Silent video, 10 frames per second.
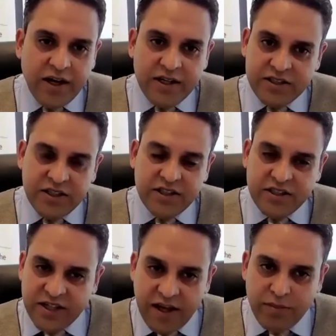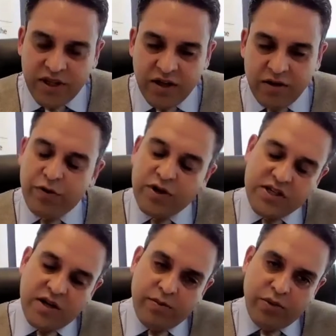I see the same thing, for
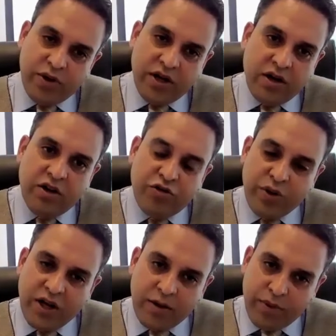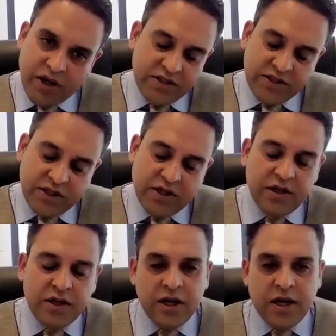example, in a country like Pakistan,